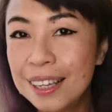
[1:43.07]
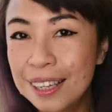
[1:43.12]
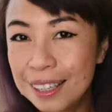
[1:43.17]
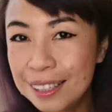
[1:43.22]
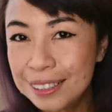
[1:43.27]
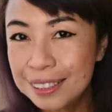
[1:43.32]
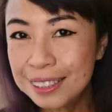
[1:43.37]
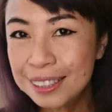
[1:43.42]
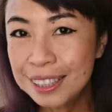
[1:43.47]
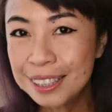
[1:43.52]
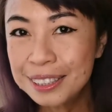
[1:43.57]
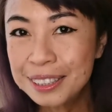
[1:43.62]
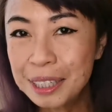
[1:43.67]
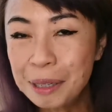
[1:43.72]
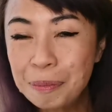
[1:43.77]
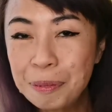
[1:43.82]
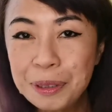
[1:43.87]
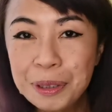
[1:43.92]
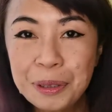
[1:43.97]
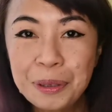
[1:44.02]
In today's
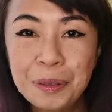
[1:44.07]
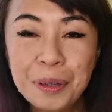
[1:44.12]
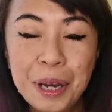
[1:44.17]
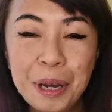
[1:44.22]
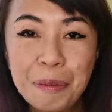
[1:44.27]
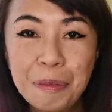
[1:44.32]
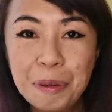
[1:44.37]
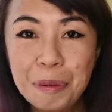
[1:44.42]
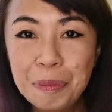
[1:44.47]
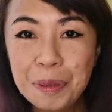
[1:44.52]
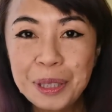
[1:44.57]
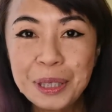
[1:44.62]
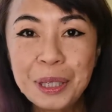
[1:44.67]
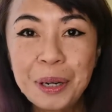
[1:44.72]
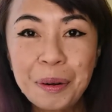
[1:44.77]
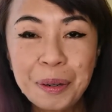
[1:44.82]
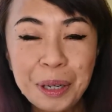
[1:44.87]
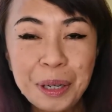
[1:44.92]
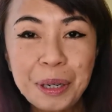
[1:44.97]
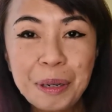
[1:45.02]
episode, I will be
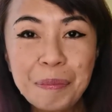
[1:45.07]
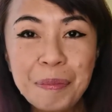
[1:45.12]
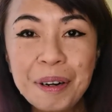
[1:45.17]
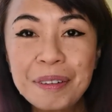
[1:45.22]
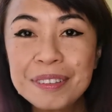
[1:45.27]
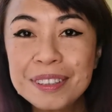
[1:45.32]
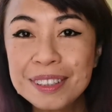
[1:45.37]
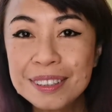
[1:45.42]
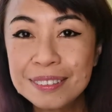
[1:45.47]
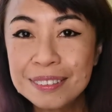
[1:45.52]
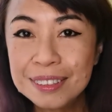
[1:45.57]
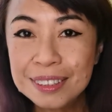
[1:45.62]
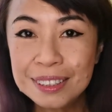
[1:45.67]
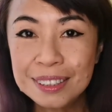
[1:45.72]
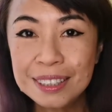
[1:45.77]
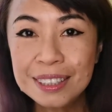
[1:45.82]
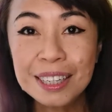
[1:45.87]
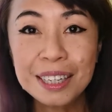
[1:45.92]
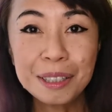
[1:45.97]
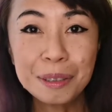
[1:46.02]
talking about
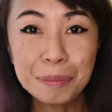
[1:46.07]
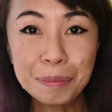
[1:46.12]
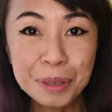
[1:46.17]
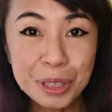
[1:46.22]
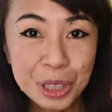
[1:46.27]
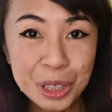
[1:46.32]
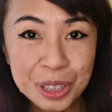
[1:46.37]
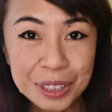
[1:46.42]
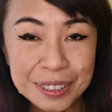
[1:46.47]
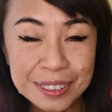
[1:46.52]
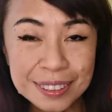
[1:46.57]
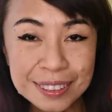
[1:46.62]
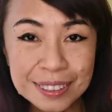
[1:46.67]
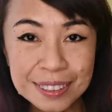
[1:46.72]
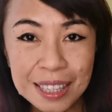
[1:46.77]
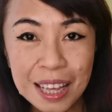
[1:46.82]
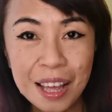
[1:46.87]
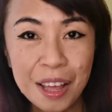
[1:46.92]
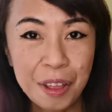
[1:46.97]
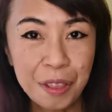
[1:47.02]
Guilty
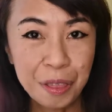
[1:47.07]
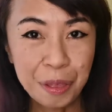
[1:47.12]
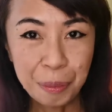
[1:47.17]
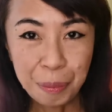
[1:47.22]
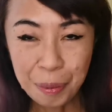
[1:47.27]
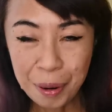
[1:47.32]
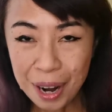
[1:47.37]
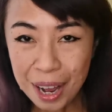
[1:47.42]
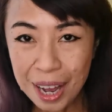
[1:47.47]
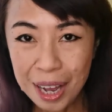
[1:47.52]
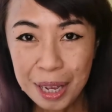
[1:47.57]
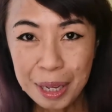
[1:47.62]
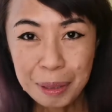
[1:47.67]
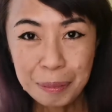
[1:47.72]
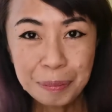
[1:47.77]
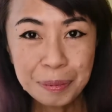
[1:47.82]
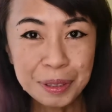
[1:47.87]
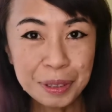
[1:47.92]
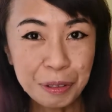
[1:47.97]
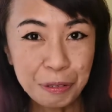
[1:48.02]
Admissions, The
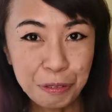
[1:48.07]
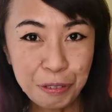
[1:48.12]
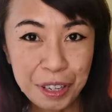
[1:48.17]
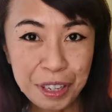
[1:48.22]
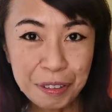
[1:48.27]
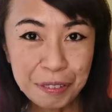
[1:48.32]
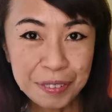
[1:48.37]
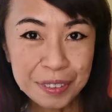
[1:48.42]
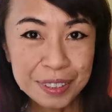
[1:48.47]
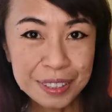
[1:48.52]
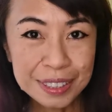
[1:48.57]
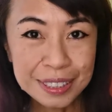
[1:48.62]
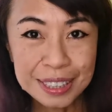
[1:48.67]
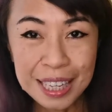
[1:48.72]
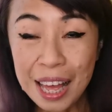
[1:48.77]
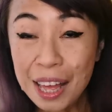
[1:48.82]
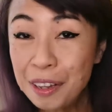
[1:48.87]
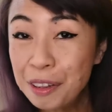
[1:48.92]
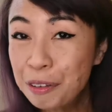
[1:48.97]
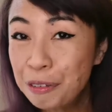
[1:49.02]
Bribes, The Favors,
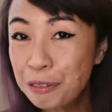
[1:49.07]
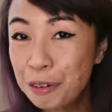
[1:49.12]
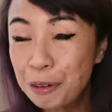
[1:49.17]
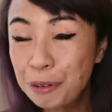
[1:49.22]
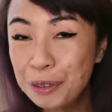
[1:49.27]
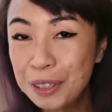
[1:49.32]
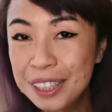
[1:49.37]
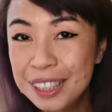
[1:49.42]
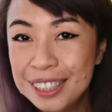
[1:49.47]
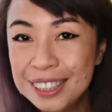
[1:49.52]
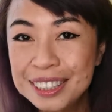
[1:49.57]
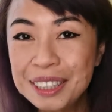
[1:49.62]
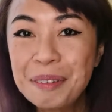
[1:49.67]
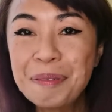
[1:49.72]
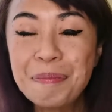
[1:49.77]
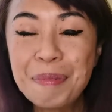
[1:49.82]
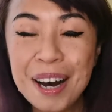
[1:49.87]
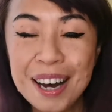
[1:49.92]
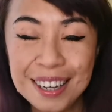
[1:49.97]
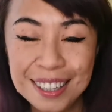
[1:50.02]
and The Phonies
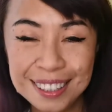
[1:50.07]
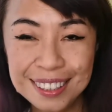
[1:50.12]
by